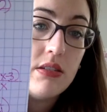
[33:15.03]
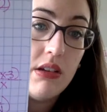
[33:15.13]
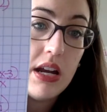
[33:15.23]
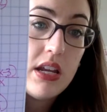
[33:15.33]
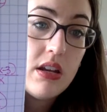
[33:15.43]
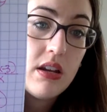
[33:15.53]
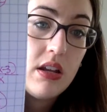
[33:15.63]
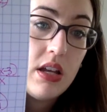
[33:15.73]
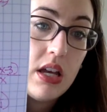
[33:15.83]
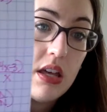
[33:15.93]
right?
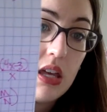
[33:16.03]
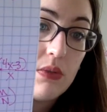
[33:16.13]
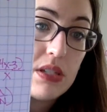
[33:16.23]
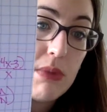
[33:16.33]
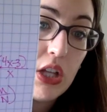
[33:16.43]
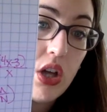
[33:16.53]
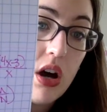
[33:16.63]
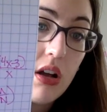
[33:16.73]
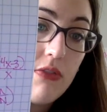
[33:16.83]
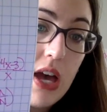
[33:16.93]
That was my
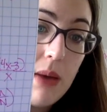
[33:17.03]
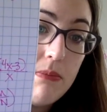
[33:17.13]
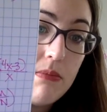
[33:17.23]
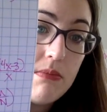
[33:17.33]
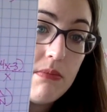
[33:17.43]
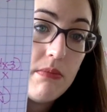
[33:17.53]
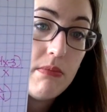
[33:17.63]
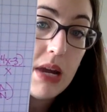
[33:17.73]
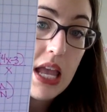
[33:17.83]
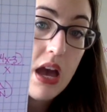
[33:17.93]
log of m.
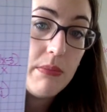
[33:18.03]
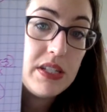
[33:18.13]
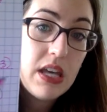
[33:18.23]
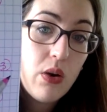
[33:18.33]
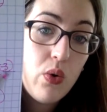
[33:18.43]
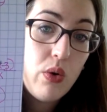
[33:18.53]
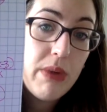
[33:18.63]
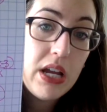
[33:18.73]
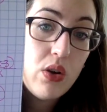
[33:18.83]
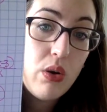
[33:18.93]
My m is that whole
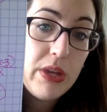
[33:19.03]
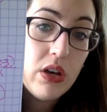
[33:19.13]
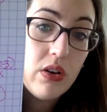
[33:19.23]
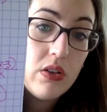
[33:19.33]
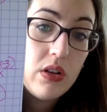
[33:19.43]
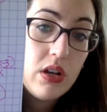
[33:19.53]
binomial.